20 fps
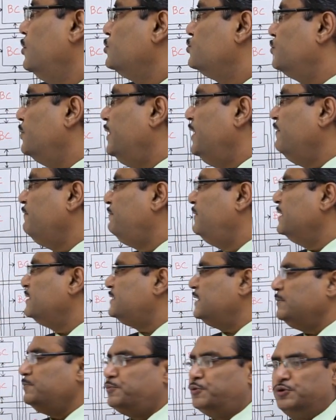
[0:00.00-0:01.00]
So if
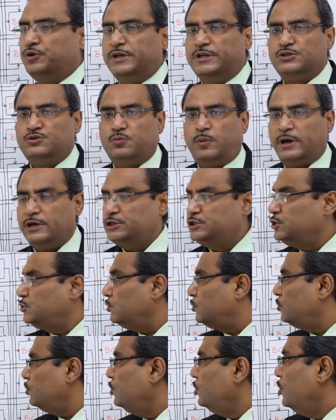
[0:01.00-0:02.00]
this input is 1
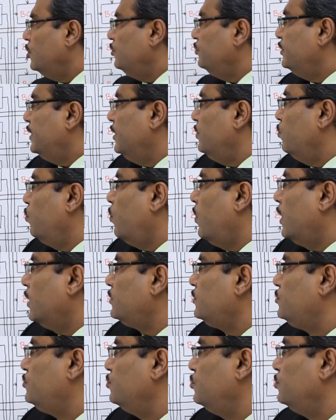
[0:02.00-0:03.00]
0 then
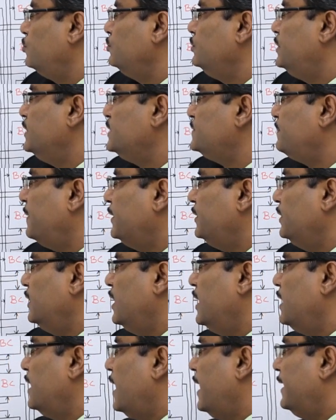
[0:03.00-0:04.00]
what to this
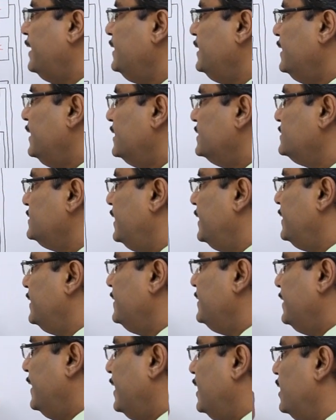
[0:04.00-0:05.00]
particular line is getting